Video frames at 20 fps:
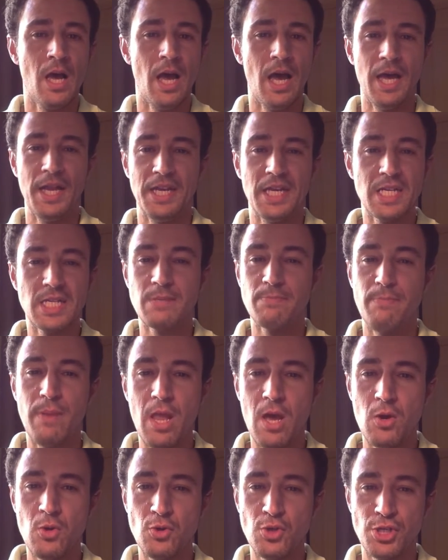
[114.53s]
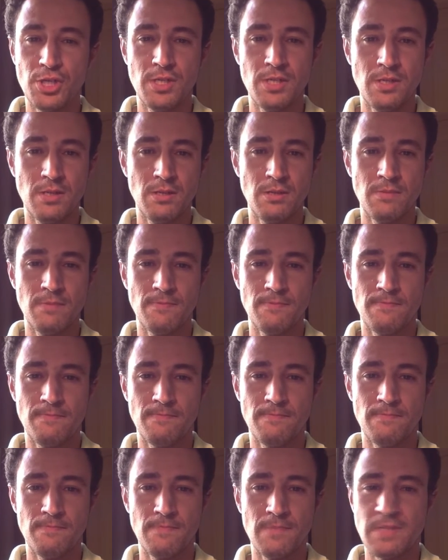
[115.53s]
an explosion
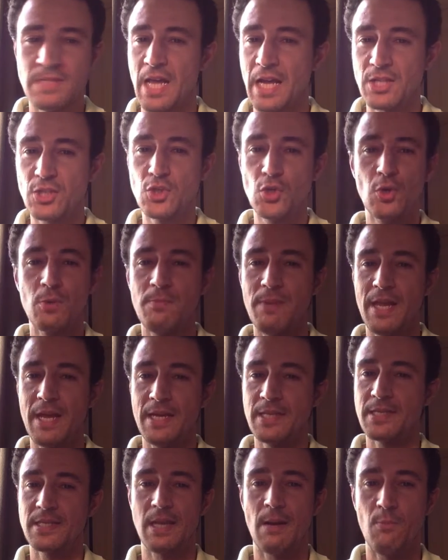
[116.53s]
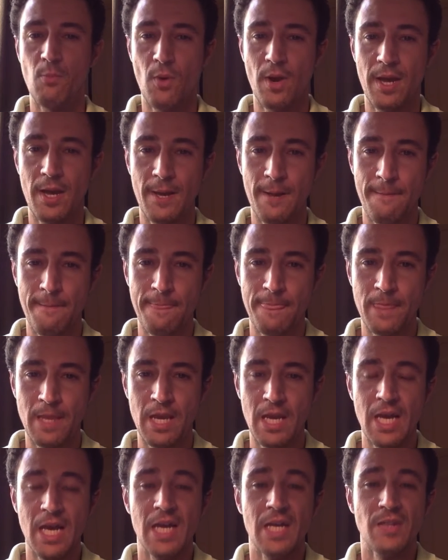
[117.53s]
that took place somewhere,
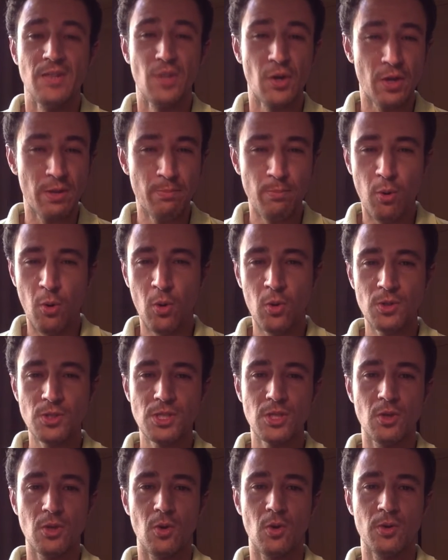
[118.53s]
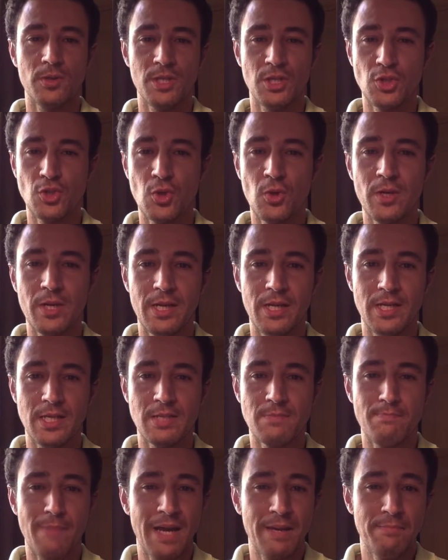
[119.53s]
the reporter or the
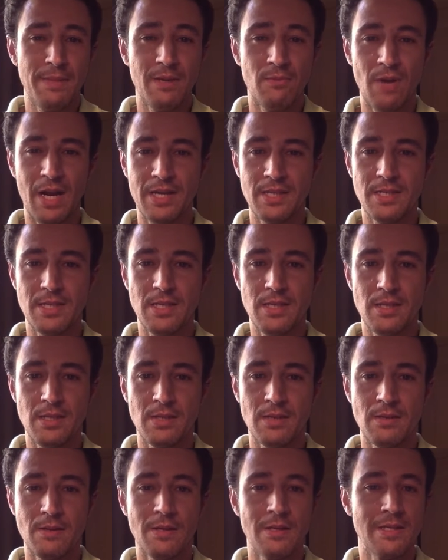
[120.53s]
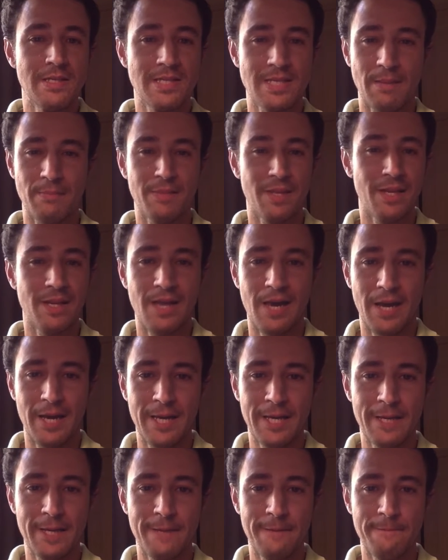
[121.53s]
journalist might be writing something
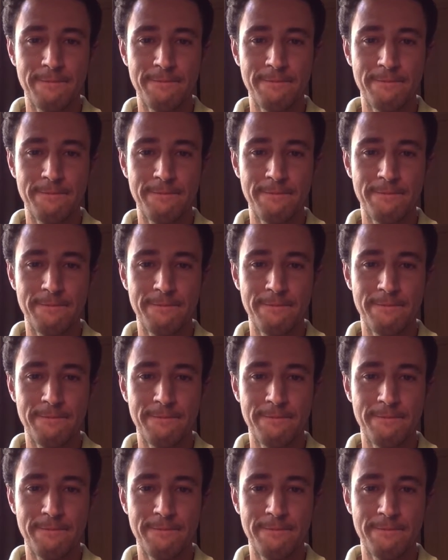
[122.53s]
like,